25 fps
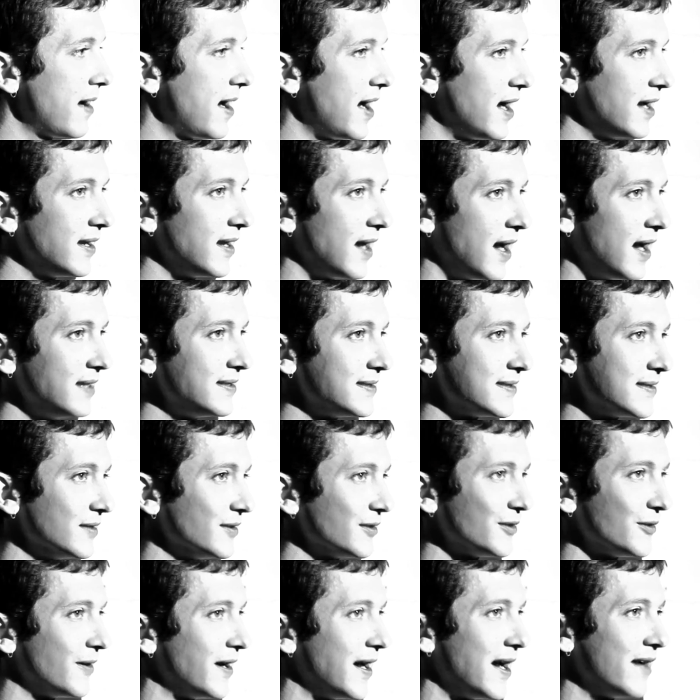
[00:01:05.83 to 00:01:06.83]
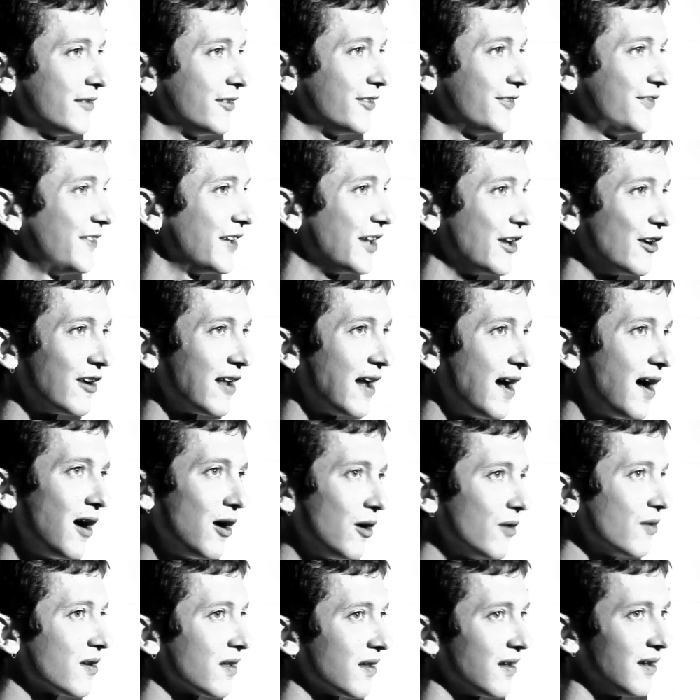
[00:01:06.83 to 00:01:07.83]
I still don't have it figured
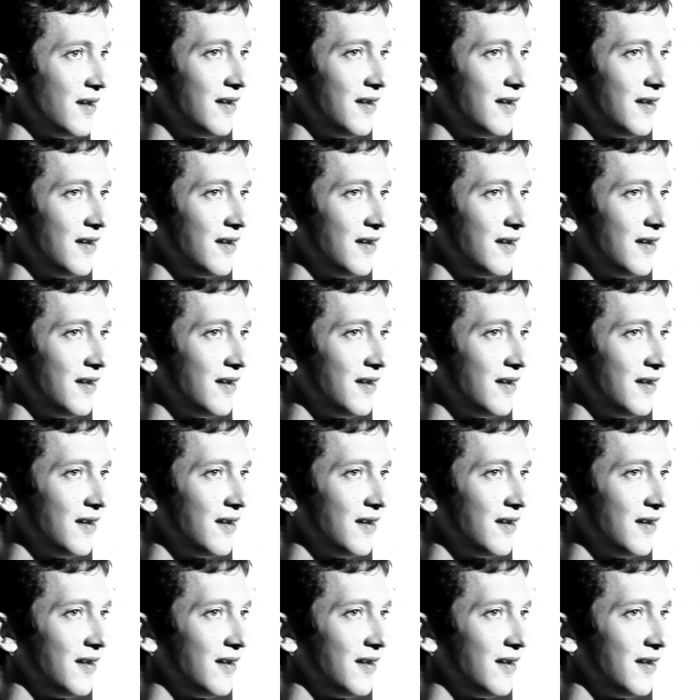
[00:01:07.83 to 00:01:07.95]
out.